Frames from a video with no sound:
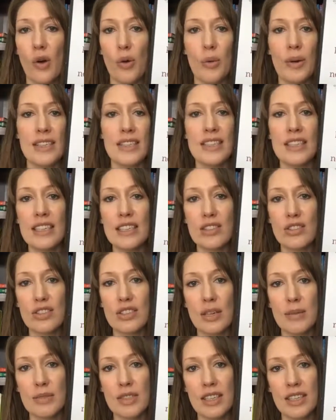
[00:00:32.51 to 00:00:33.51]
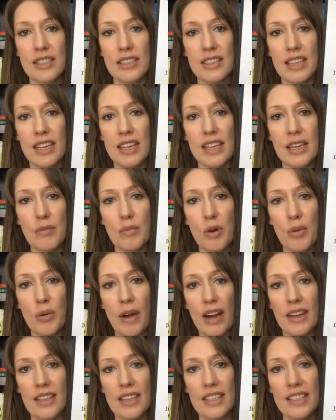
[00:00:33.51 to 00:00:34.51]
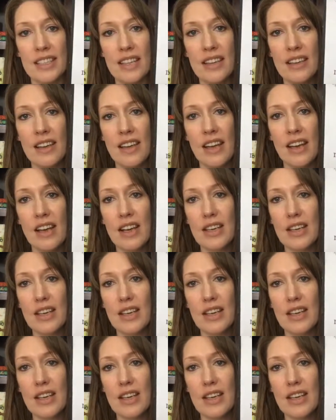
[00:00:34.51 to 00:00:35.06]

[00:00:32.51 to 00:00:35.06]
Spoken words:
or what skills or subjects they need more practice in.